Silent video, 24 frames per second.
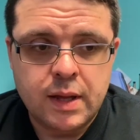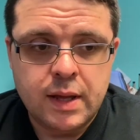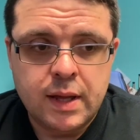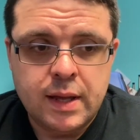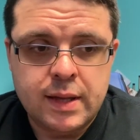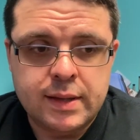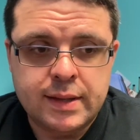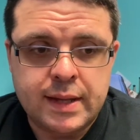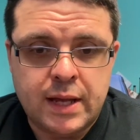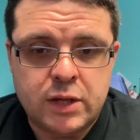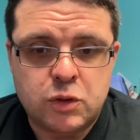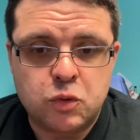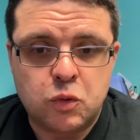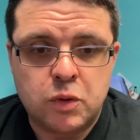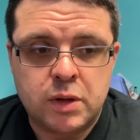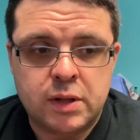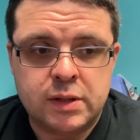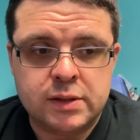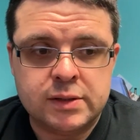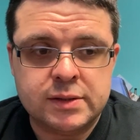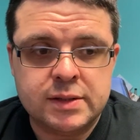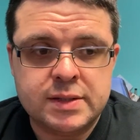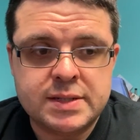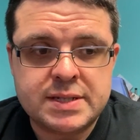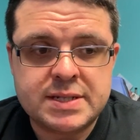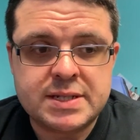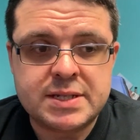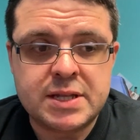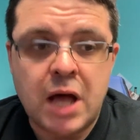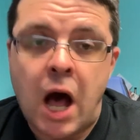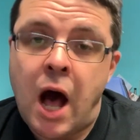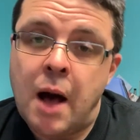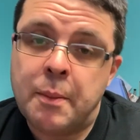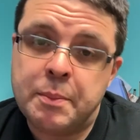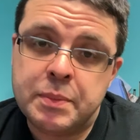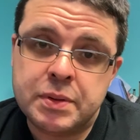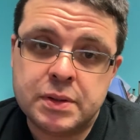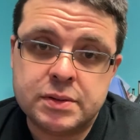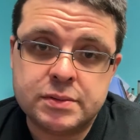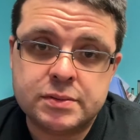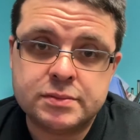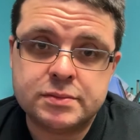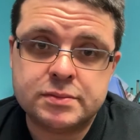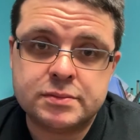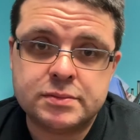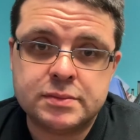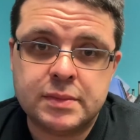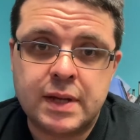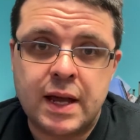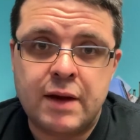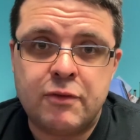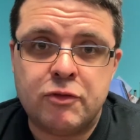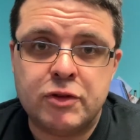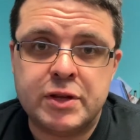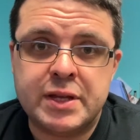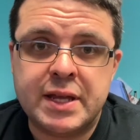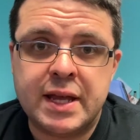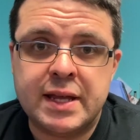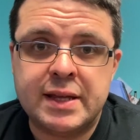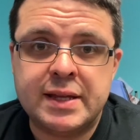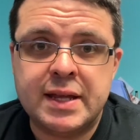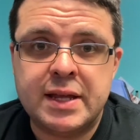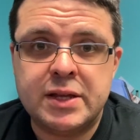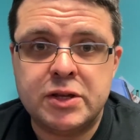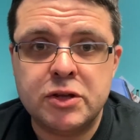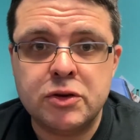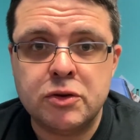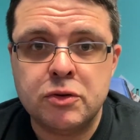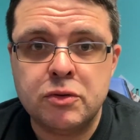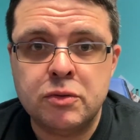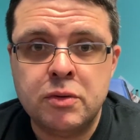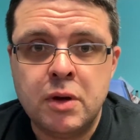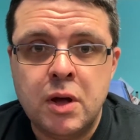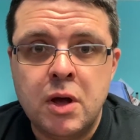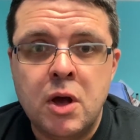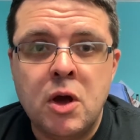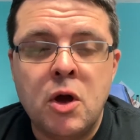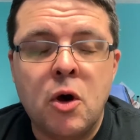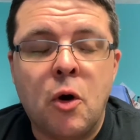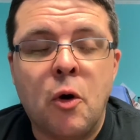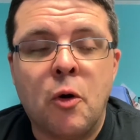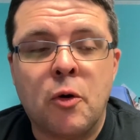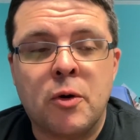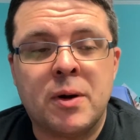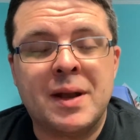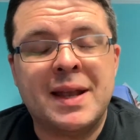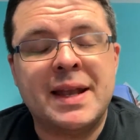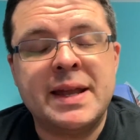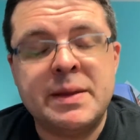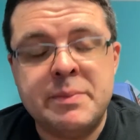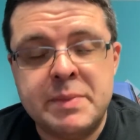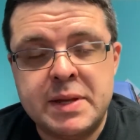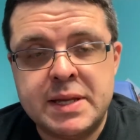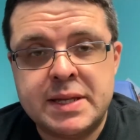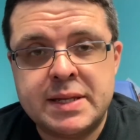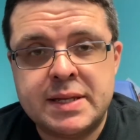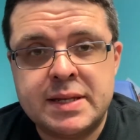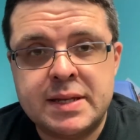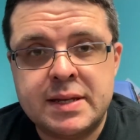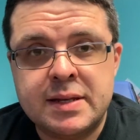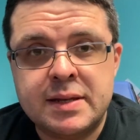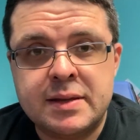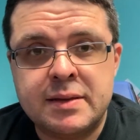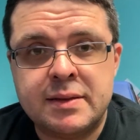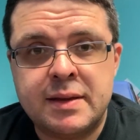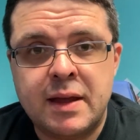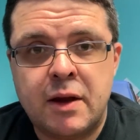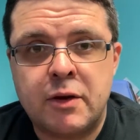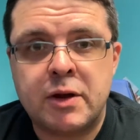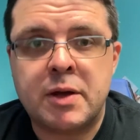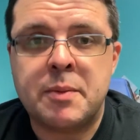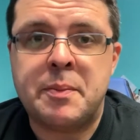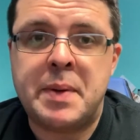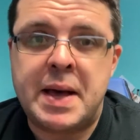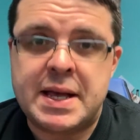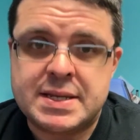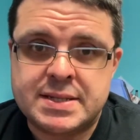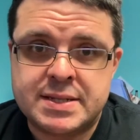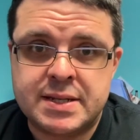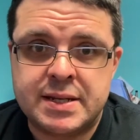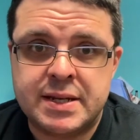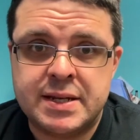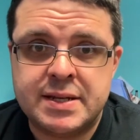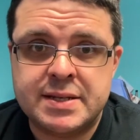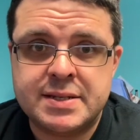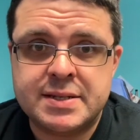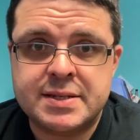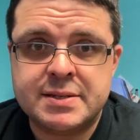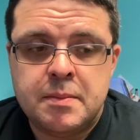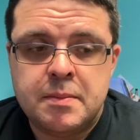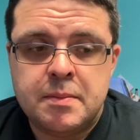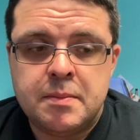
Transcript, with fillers: that will stop everything they do or limit their capacities.